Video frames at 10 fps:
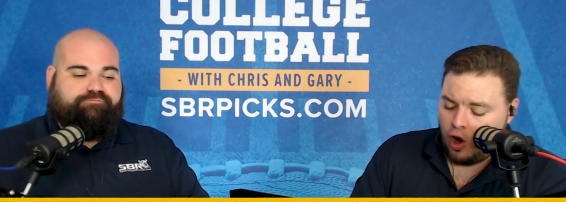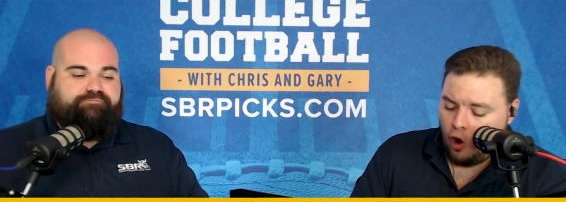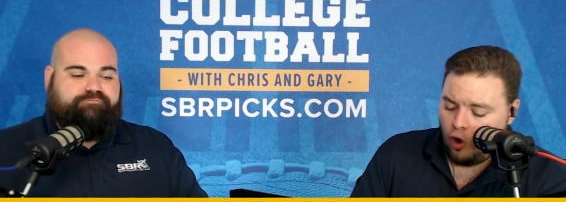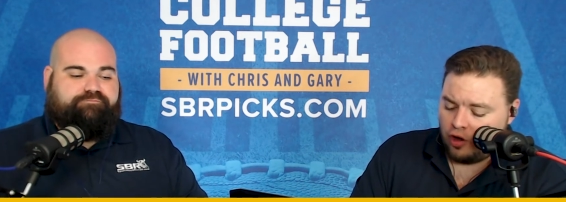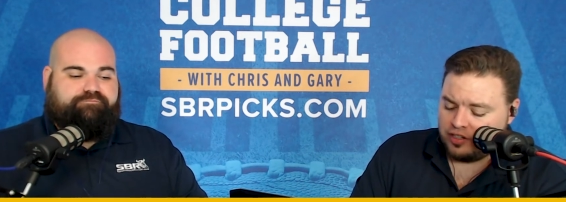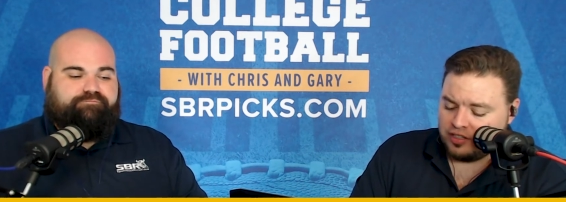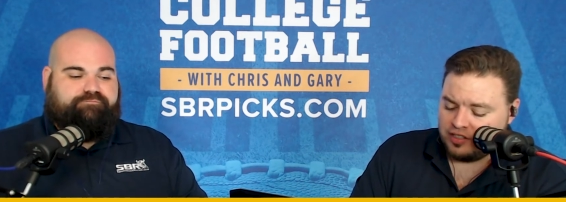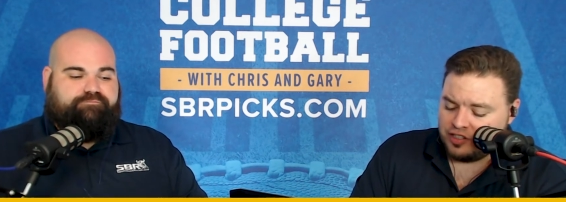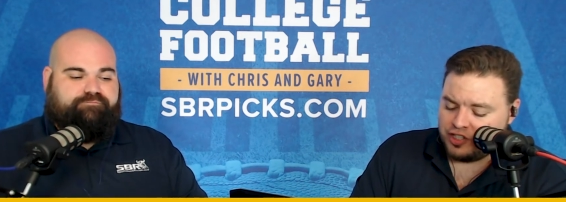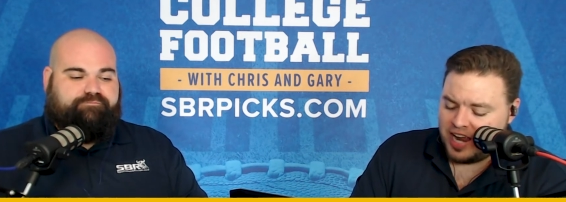Speaker 1: on,
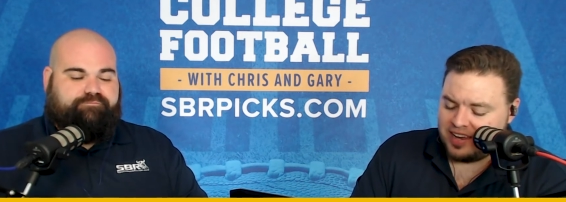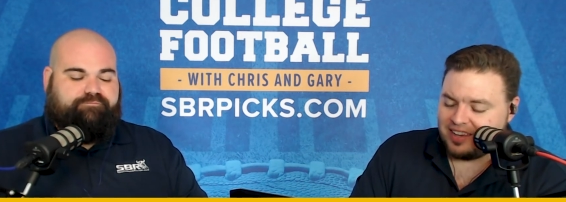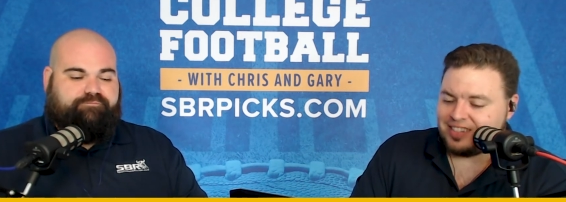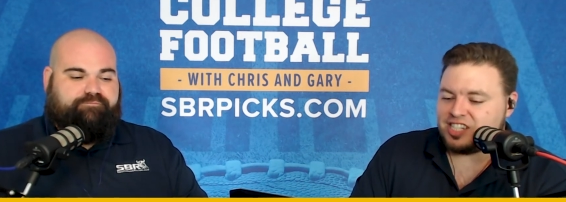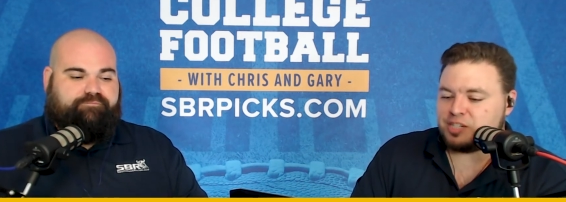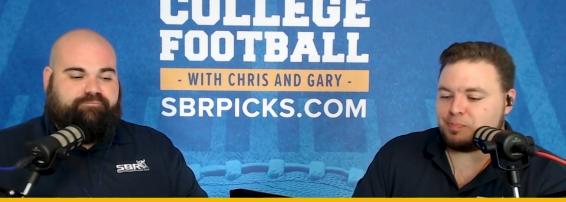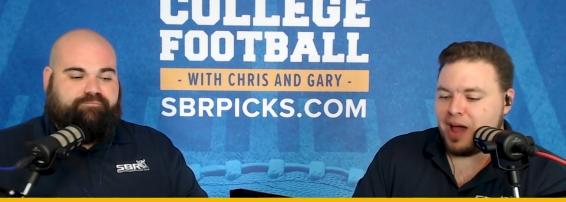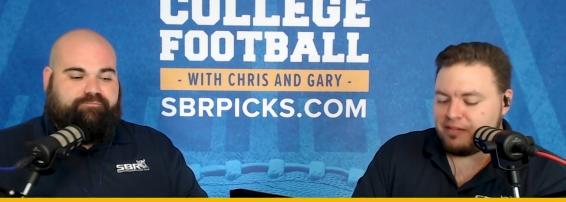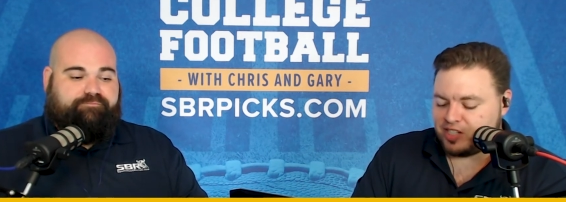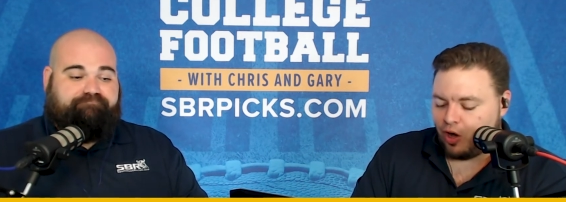Jake
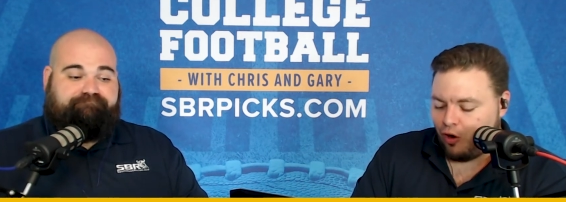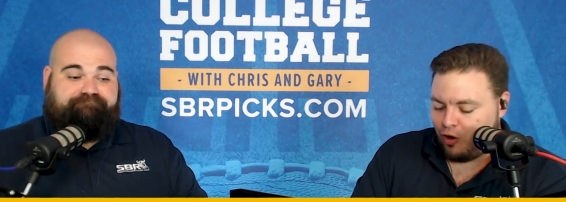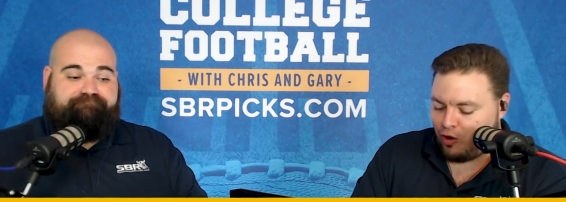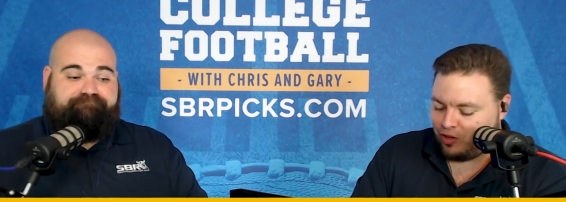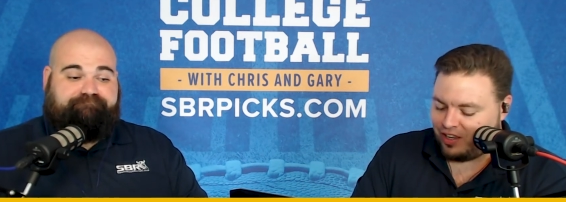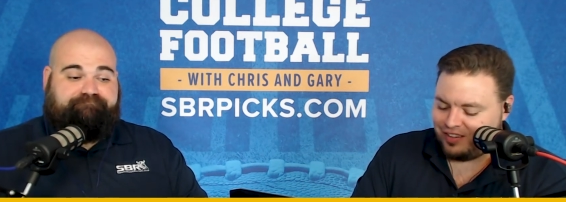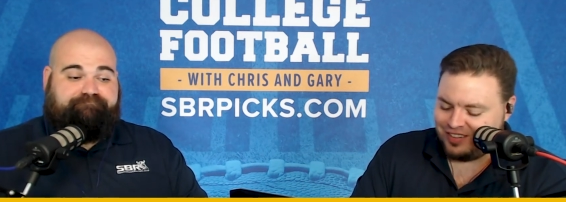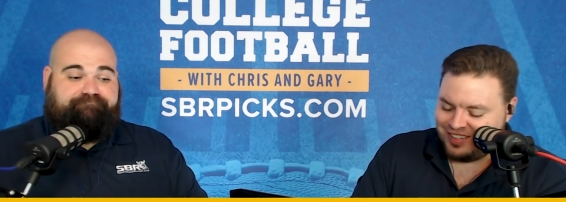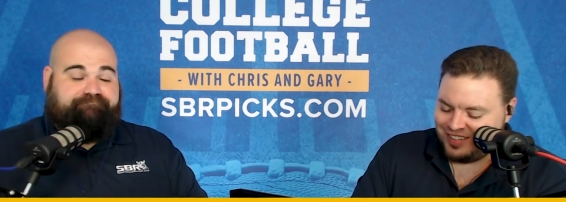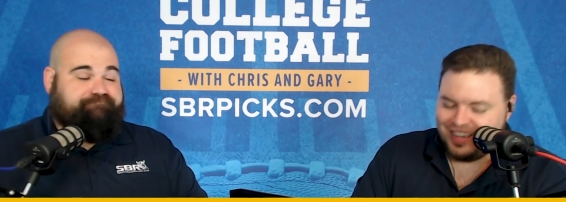Spavital
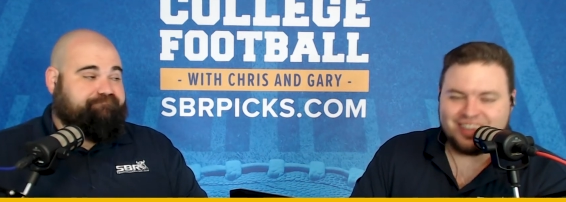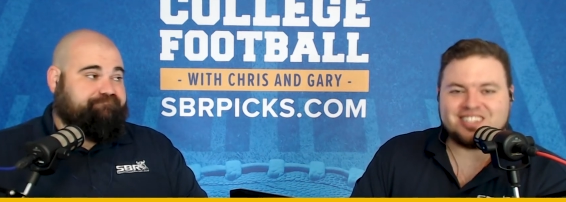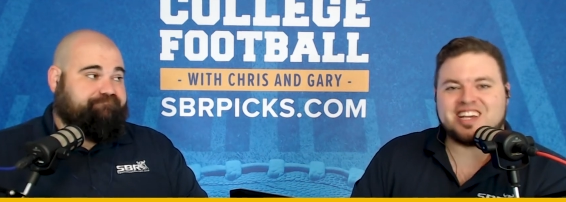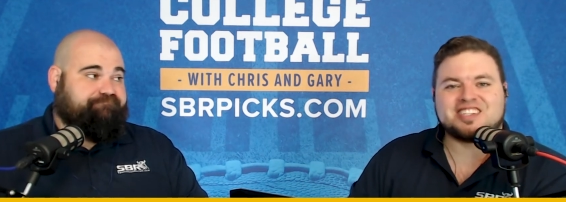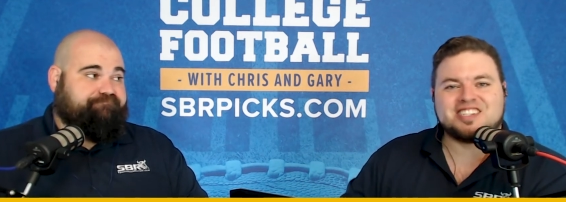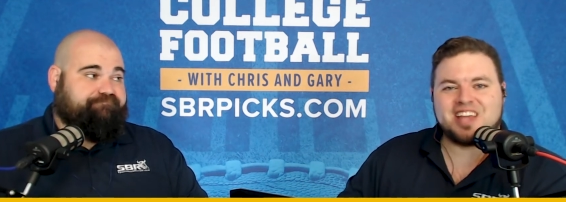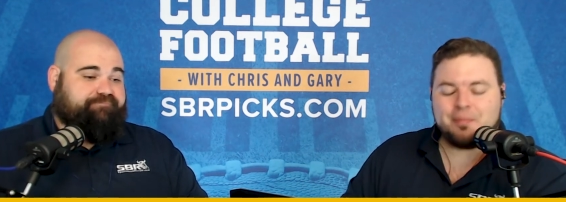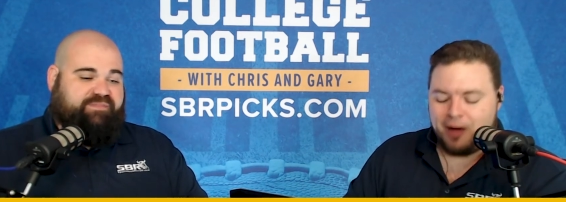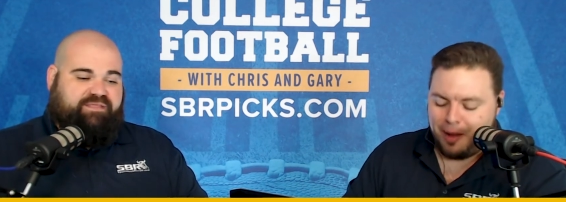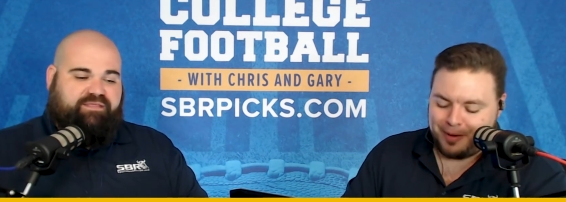and the Texas State
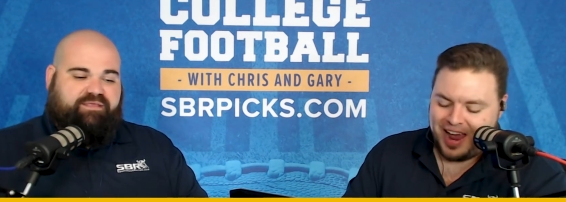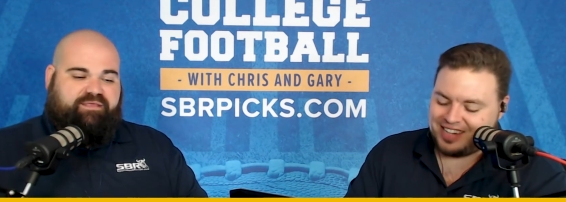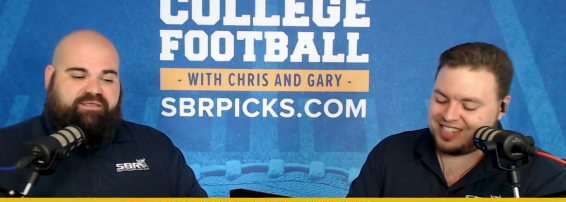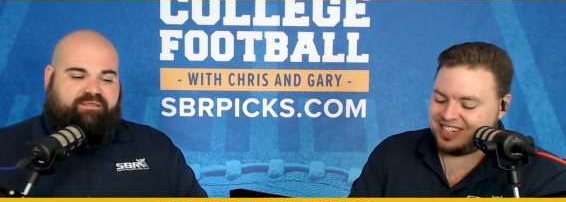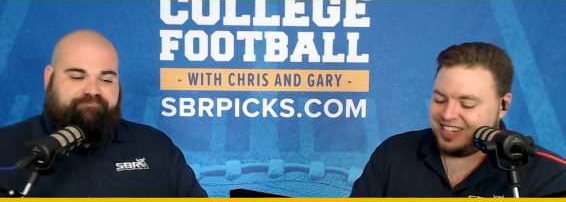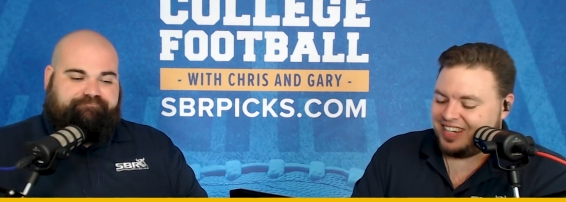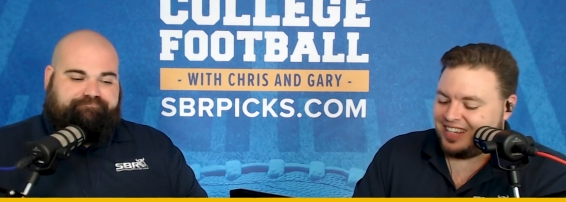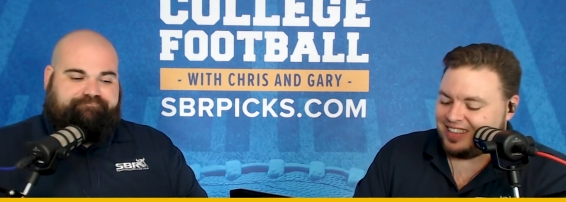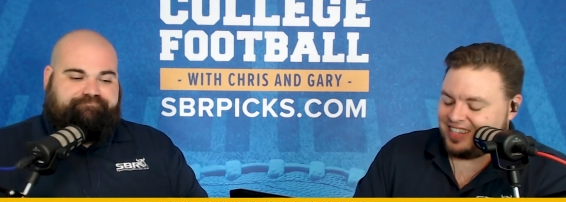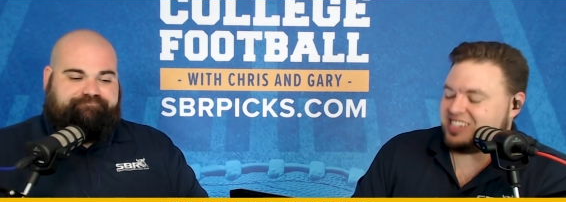Bobcats.
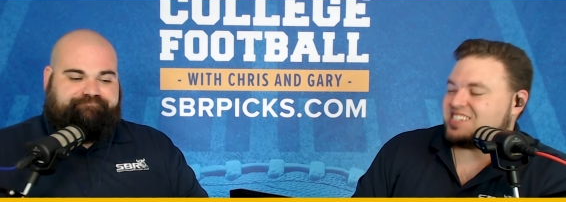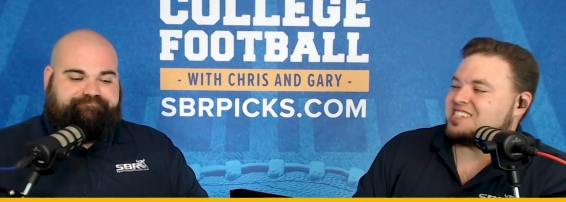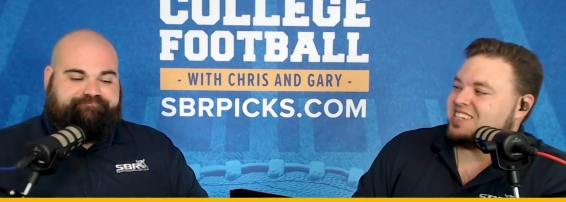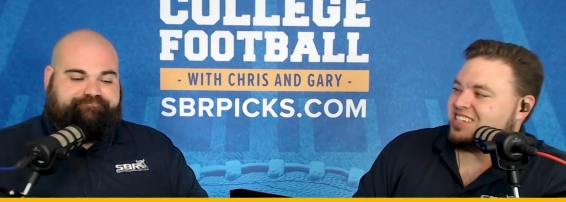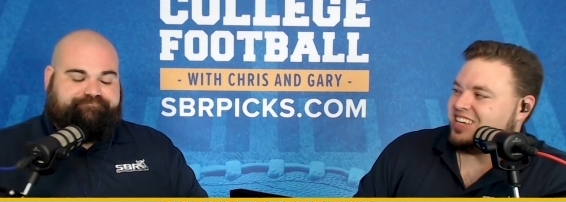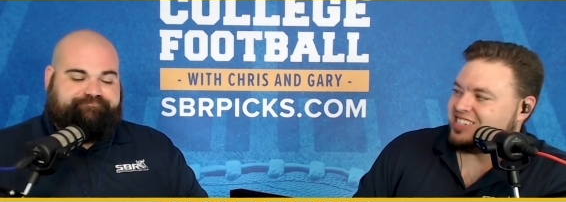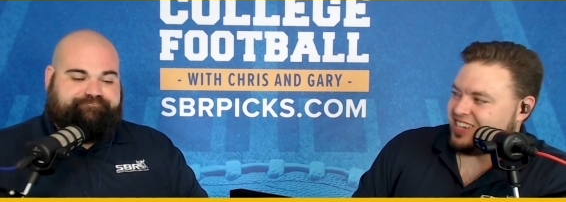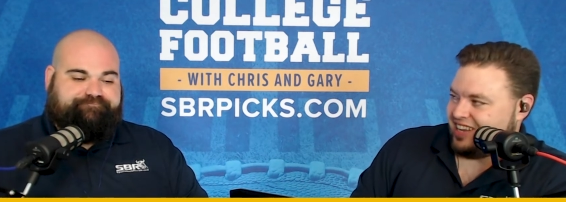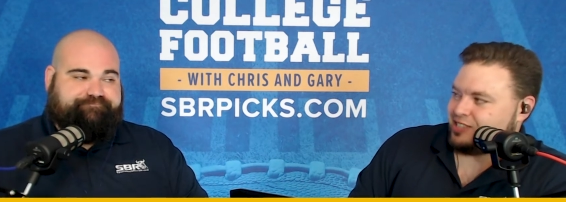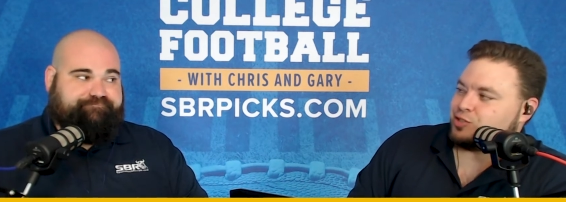This is an
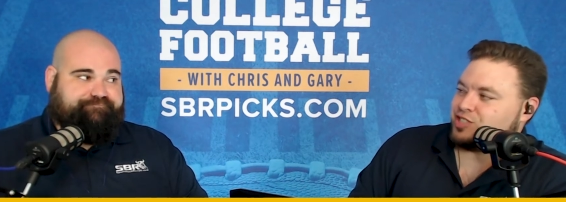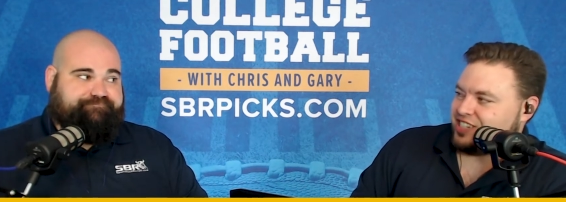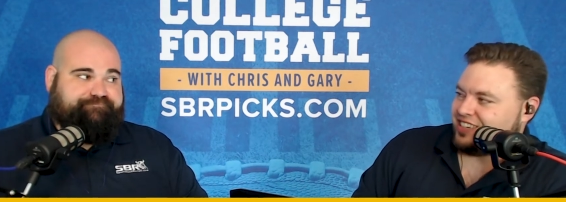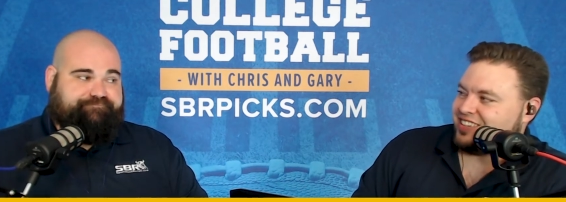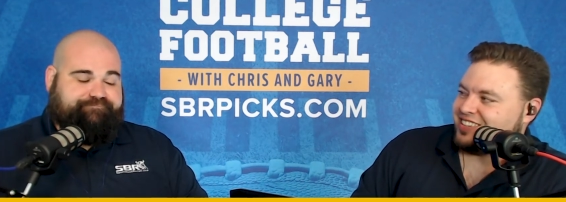interesting